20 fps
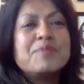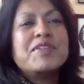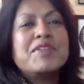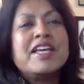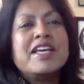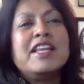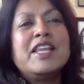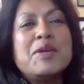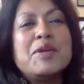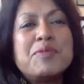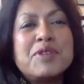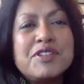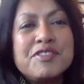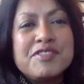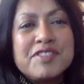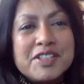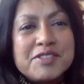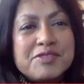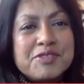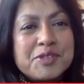labor of
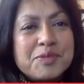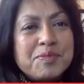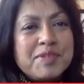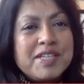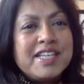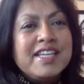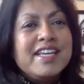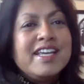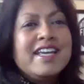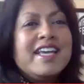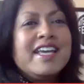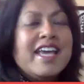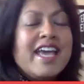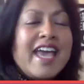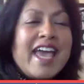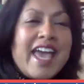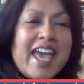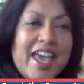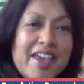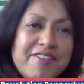love for me,
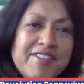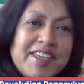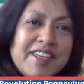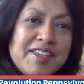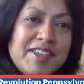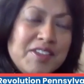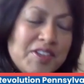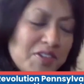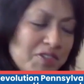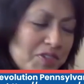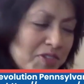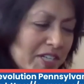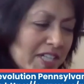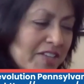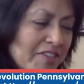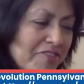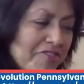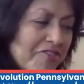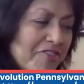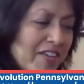having really
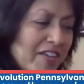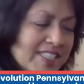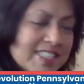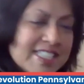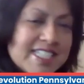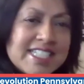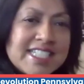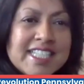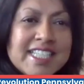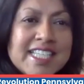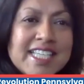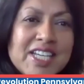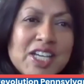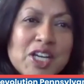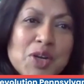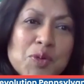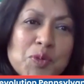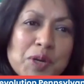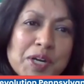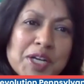felt
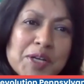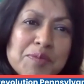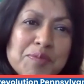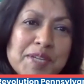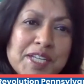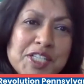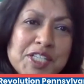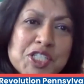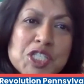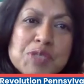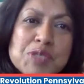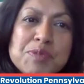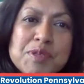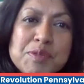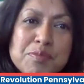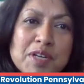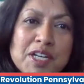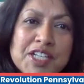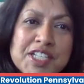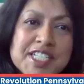what it means to be
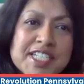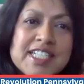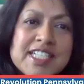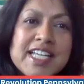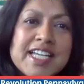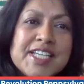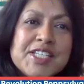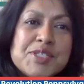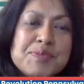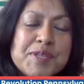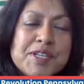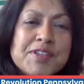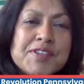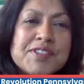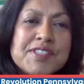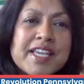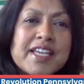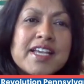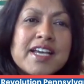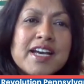marginalized, because
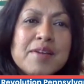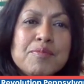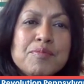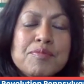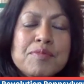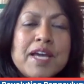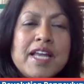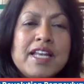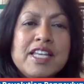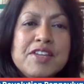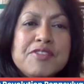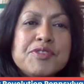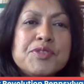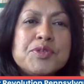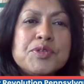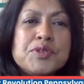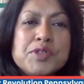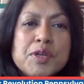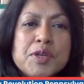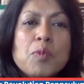I lived
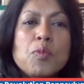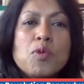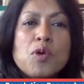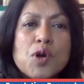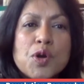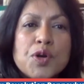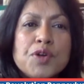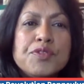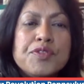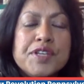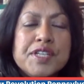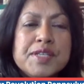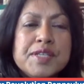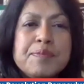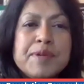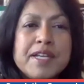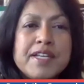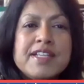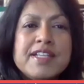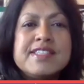through the war of
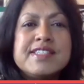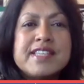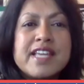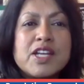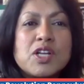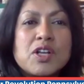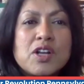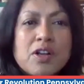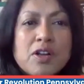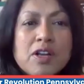independence that